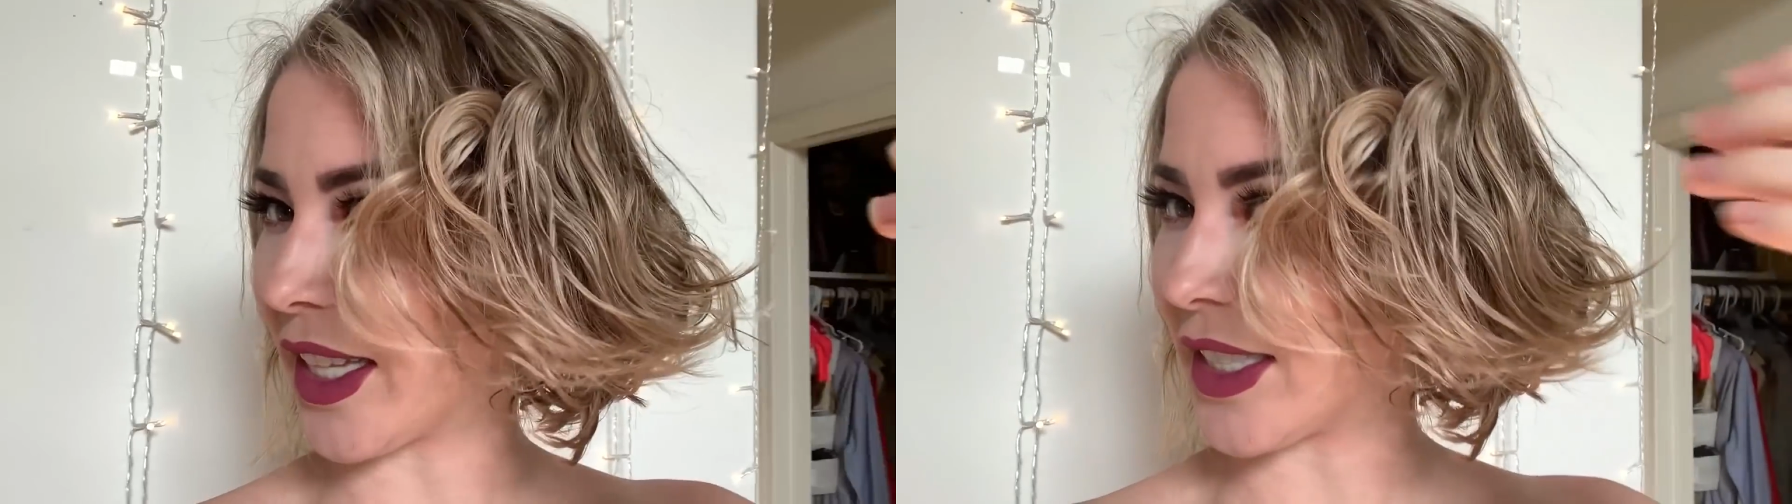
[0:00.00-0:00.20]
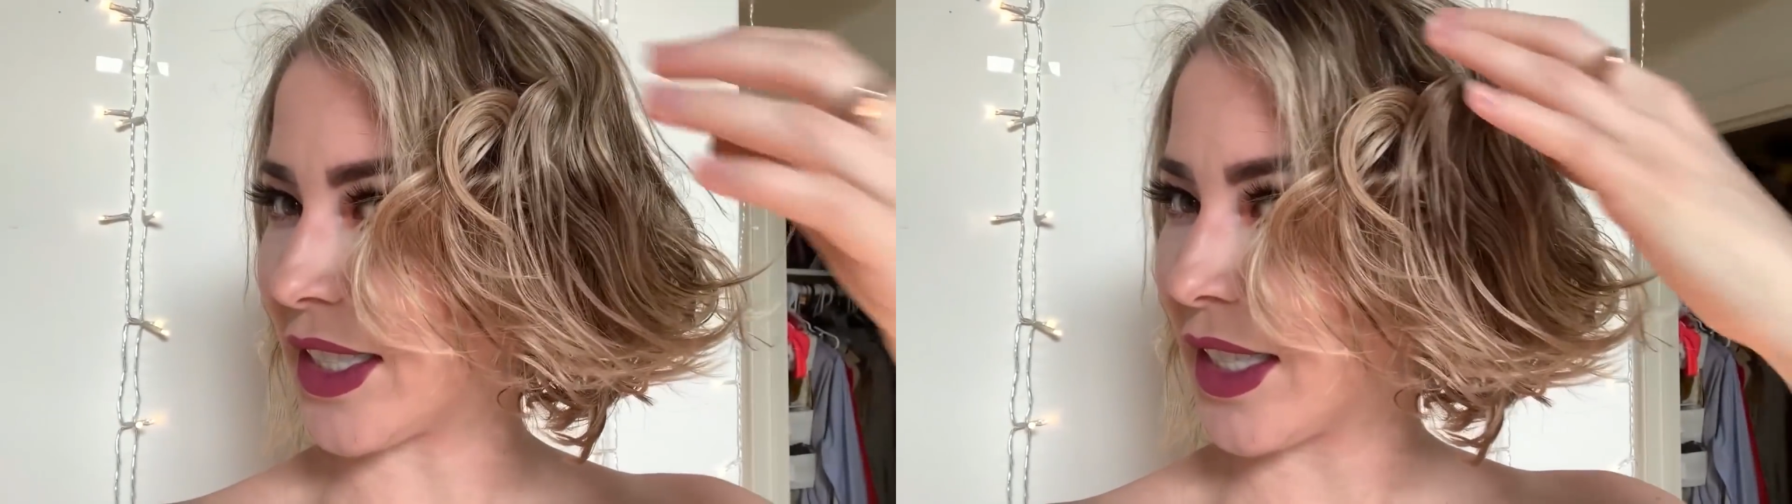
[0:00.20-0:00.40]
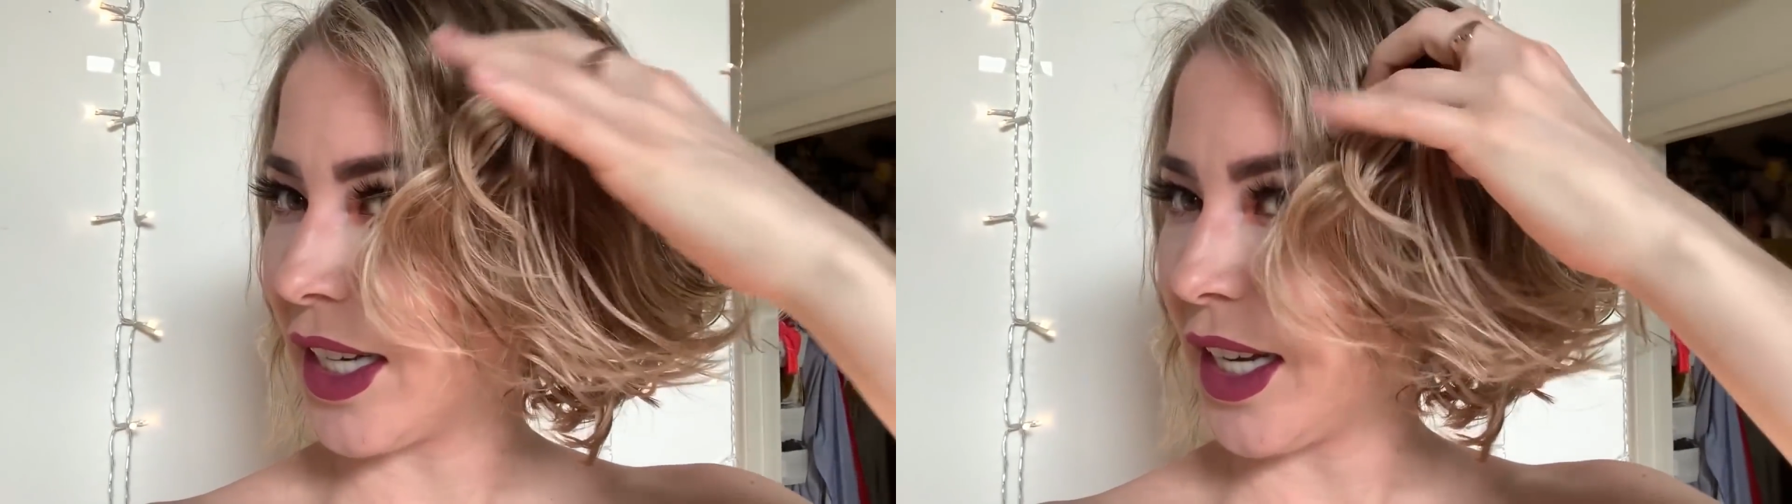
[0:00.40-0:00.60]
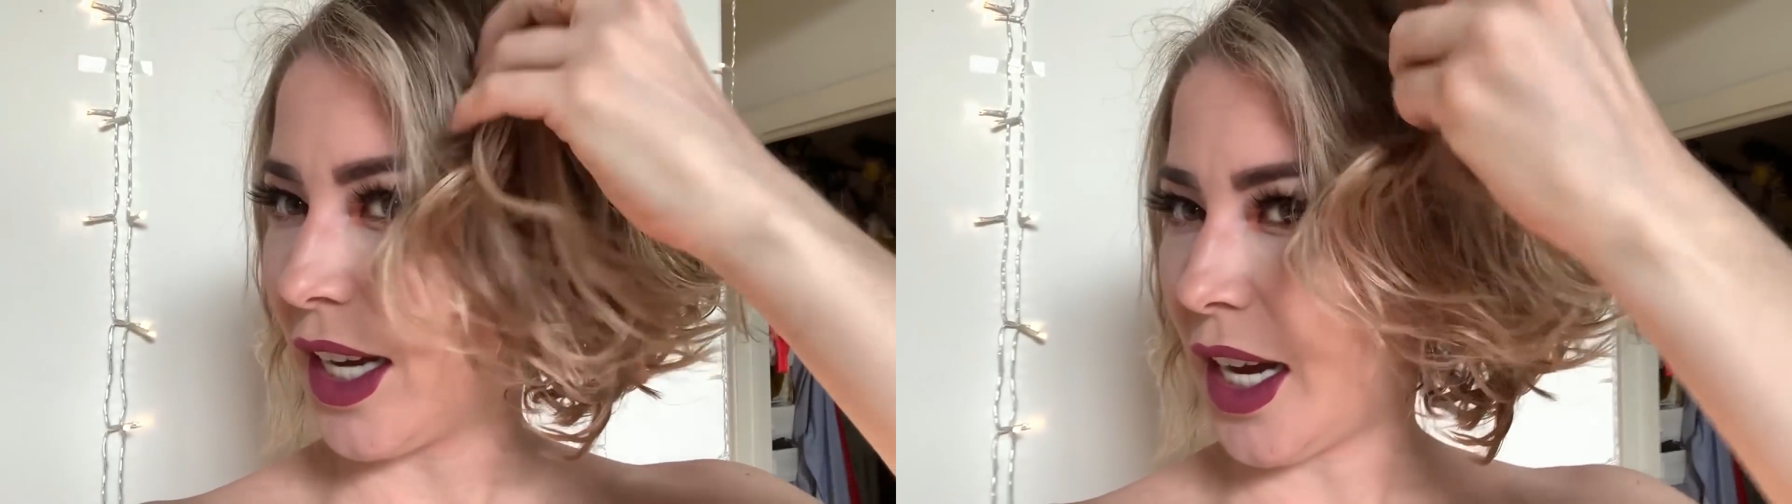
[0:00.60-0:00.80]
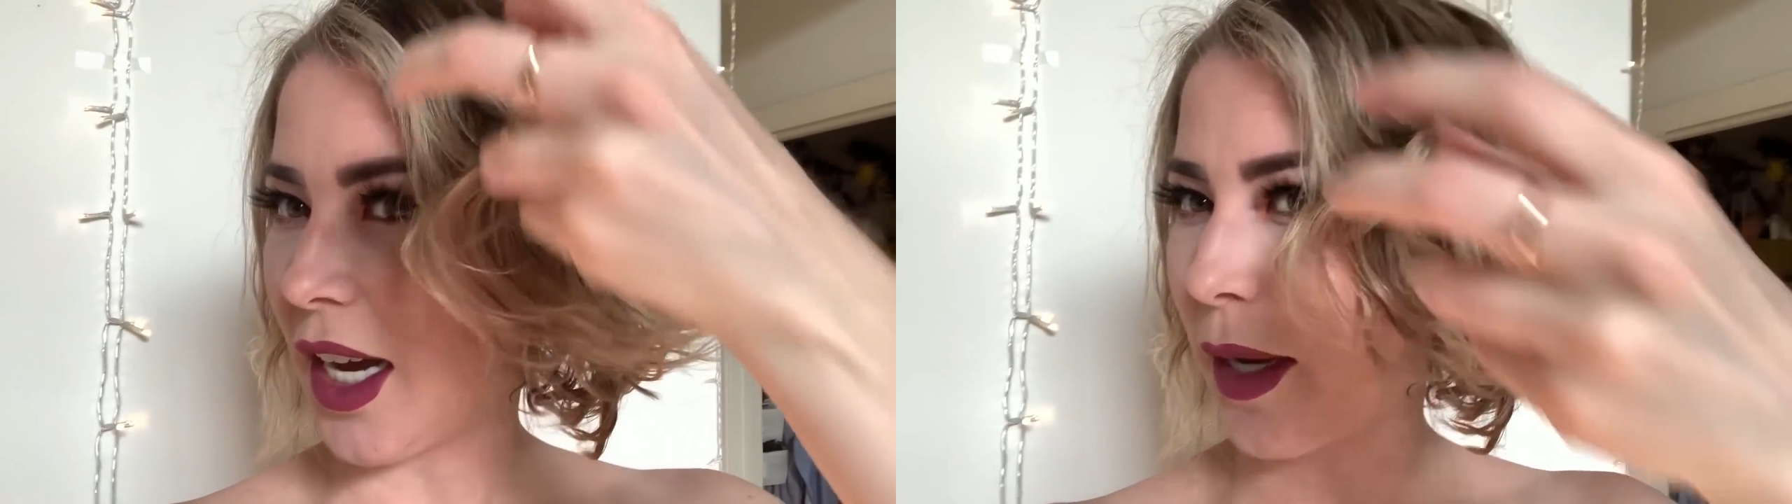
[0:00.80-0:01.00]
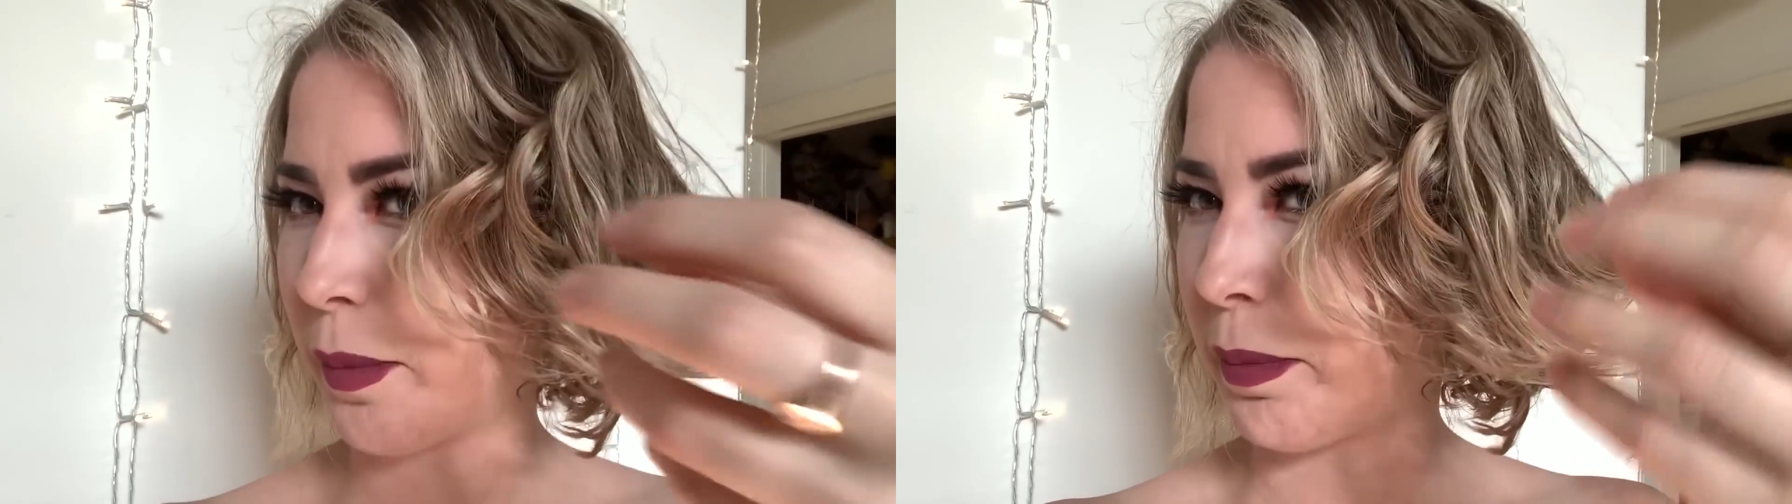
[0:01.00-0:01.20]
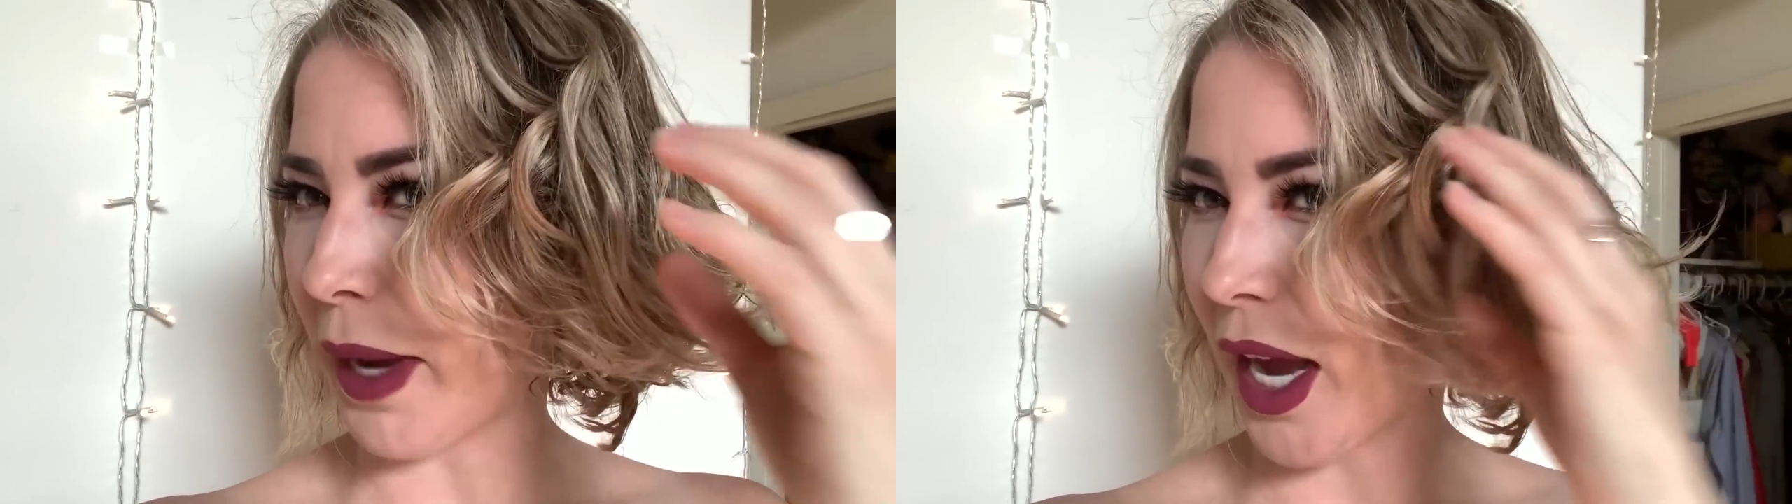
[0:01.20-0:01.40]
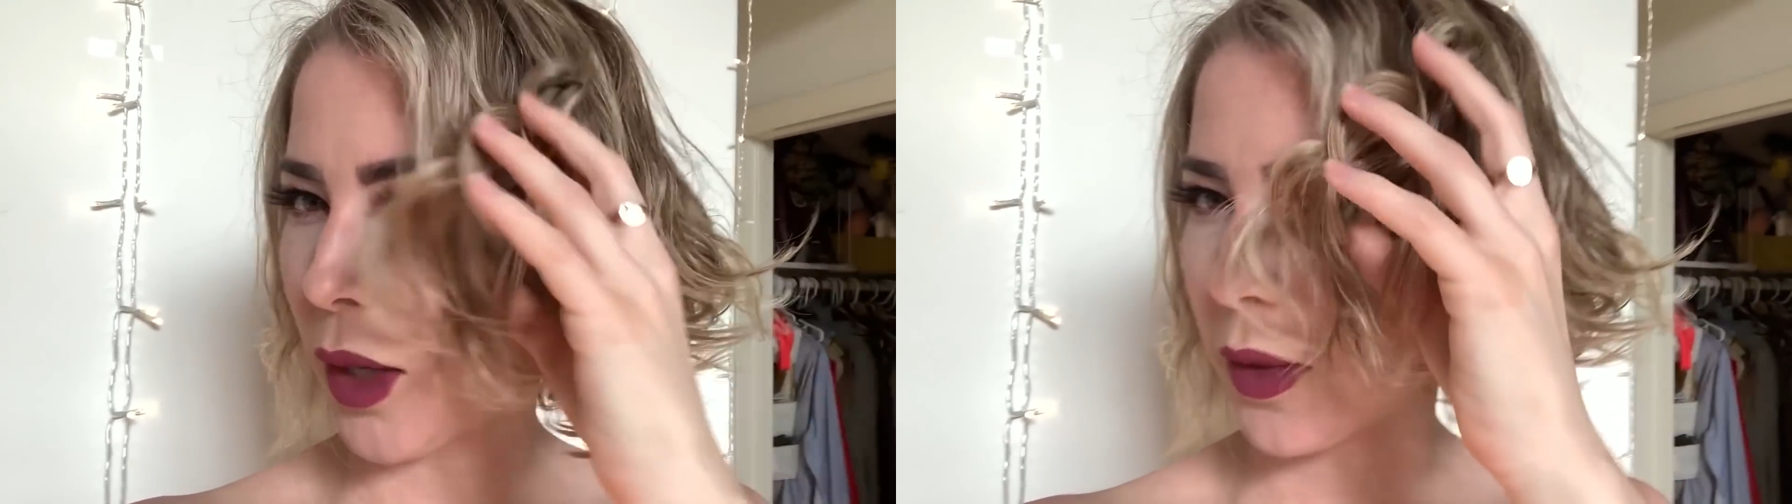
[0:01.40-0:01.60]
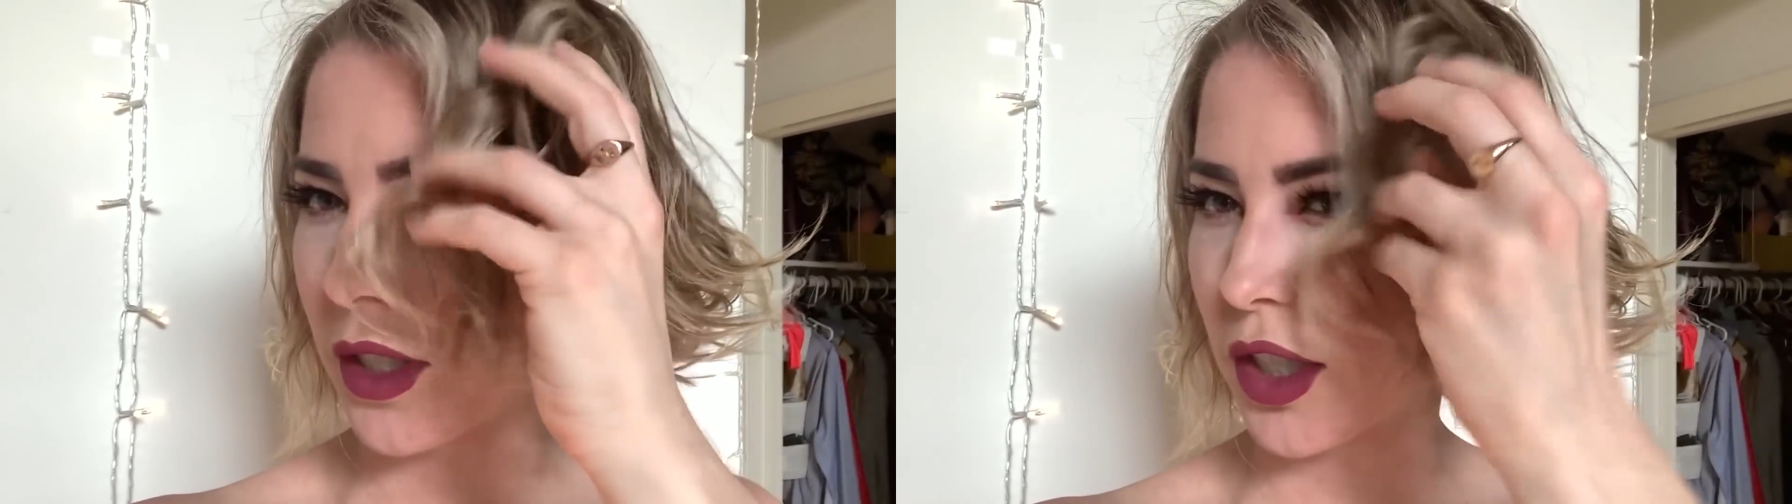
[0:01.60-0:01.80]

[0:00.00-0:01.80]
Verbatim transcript: this backwards